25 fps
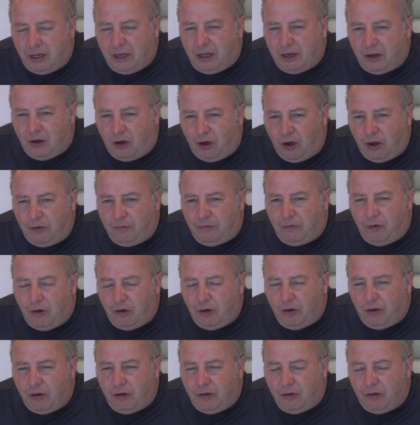And
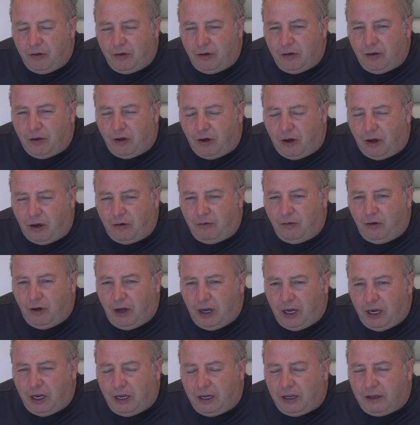I
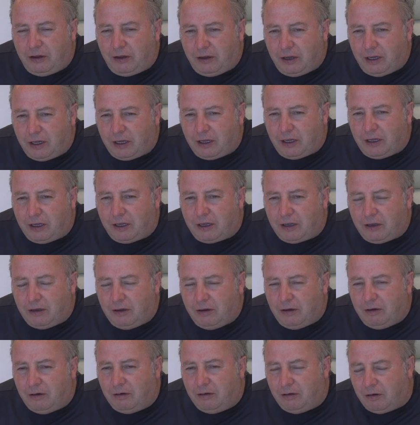really think,
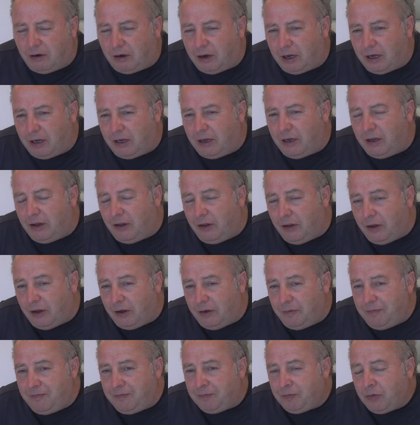right,
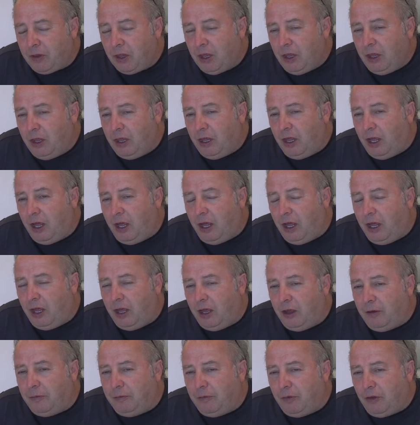that
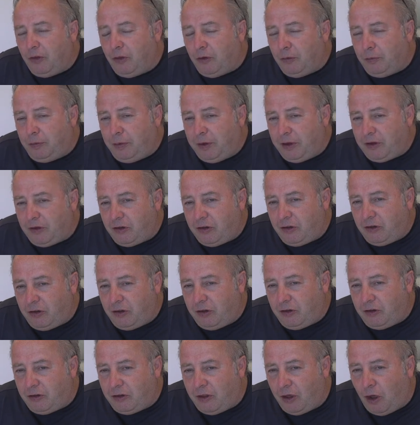the
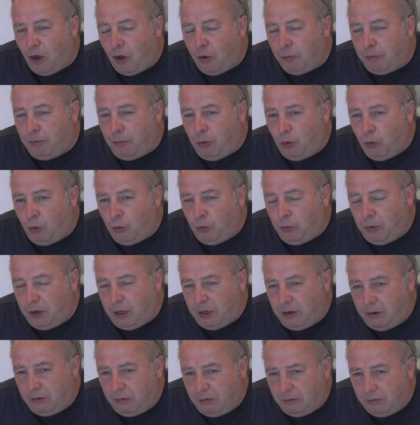businesses that are
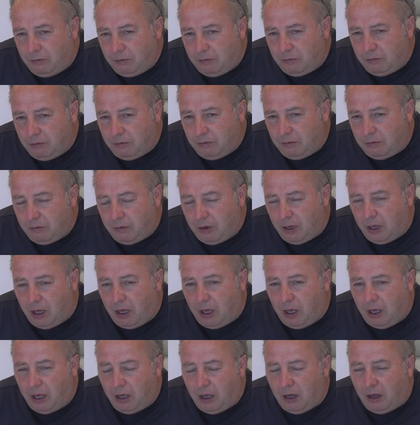booming
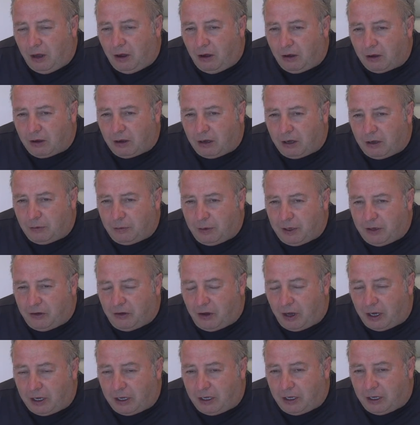are going to be
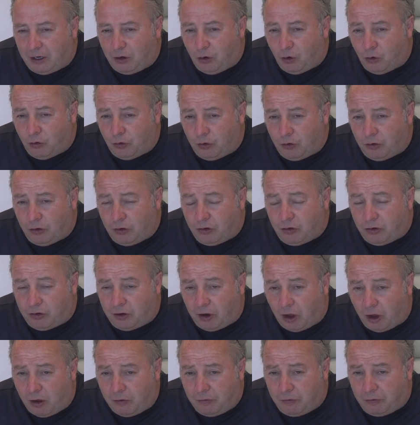taking on the
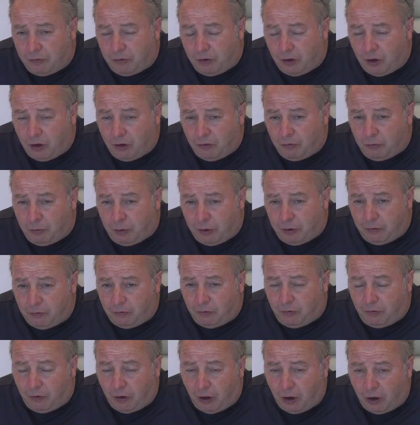staff that have been
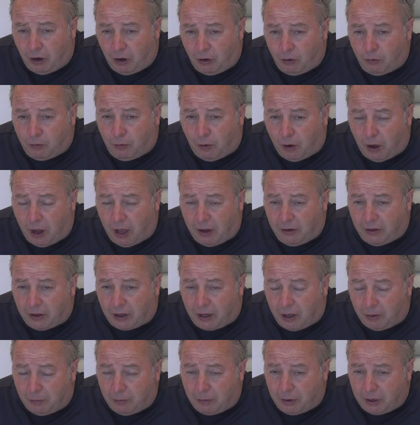furloughed by other
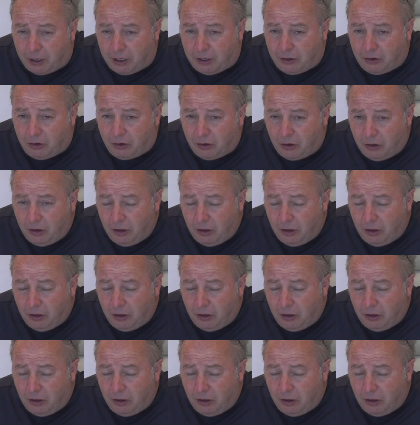companies.